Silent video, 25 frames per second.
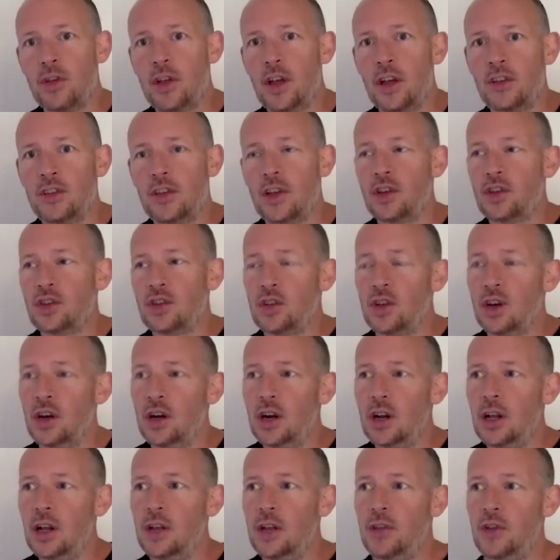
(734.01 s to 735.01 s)
such that
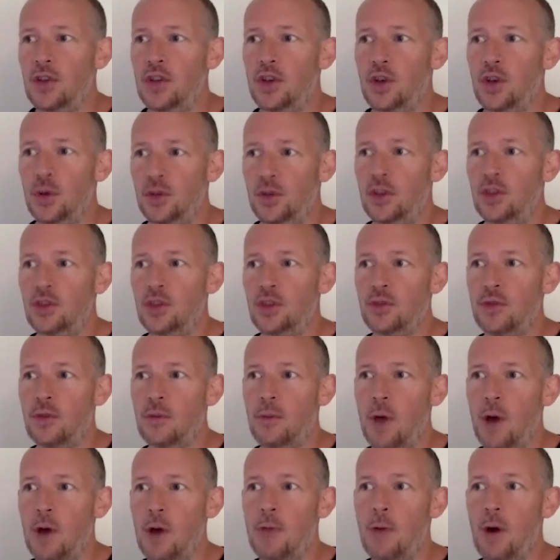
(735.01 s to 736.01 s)
the usage of the
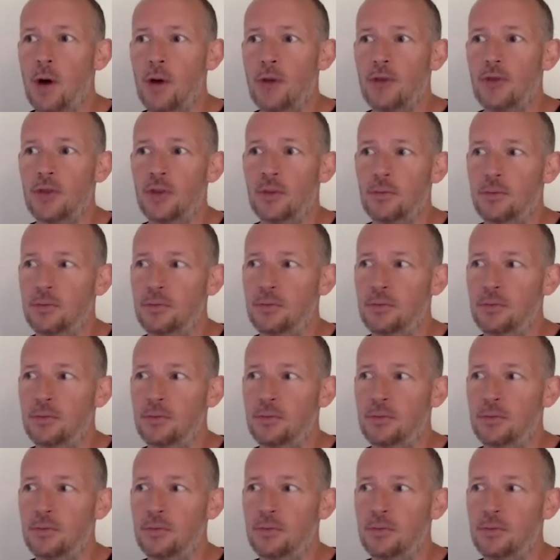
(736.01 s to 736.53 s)
mobile for